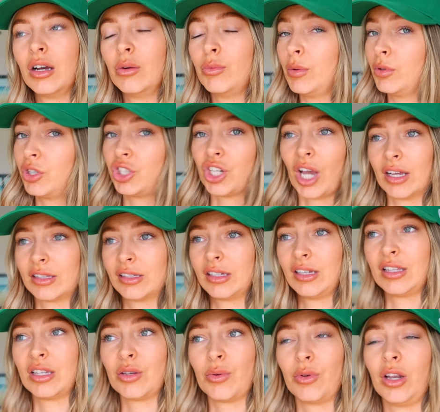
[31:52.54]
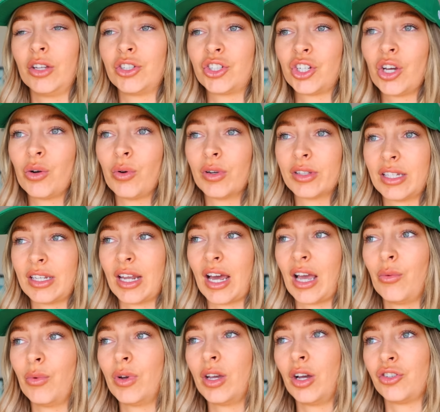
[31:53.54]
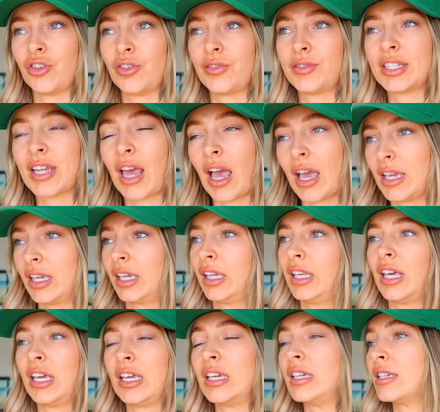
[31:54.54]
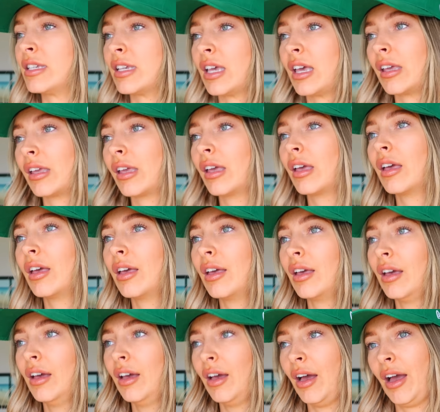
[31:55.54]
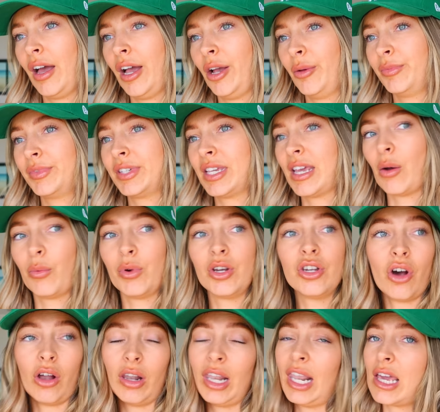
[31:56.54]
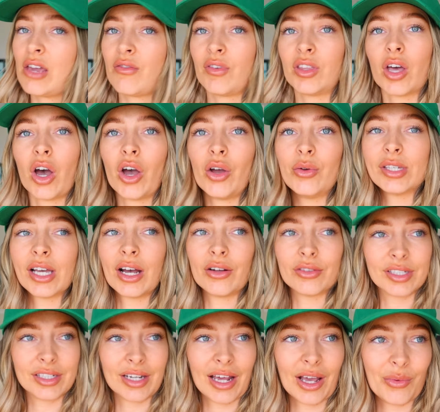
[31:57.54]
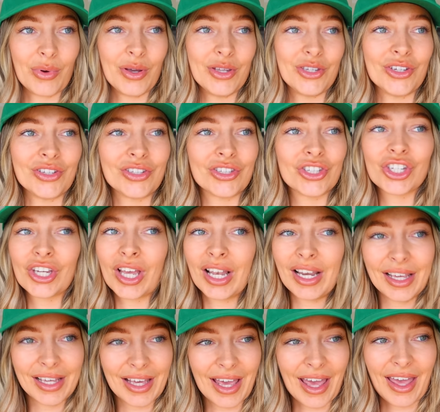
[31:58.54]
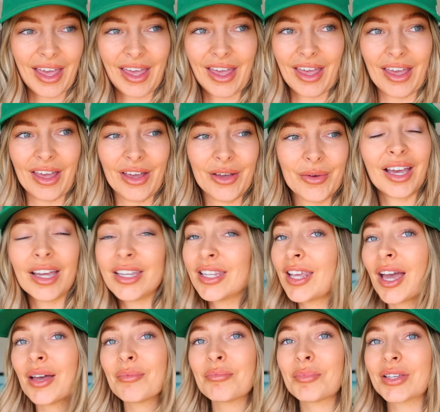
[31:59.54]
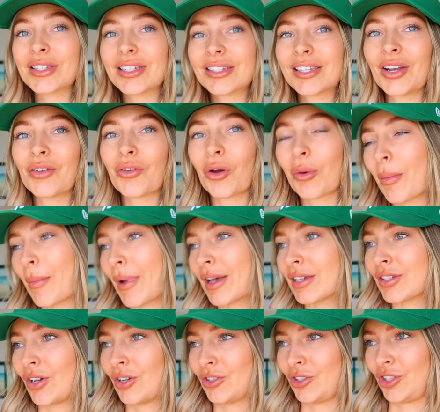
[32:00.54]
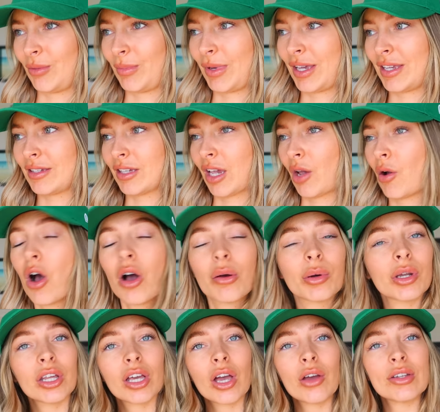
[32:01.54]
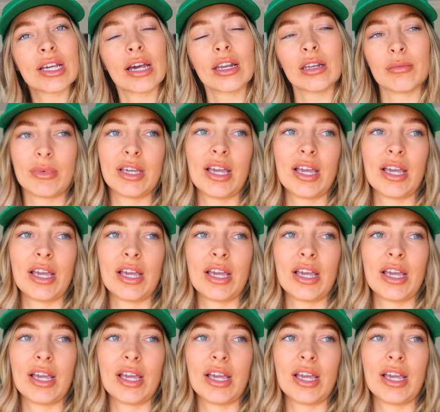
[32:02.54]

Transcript: We were shattered. So we're like, do you know what, today we are just taking it easy. So yeah, we're not leaving the hotel today. We're just chilling here. And yeah, as I said, I've got my massage in a bit. So I'm gonna go down and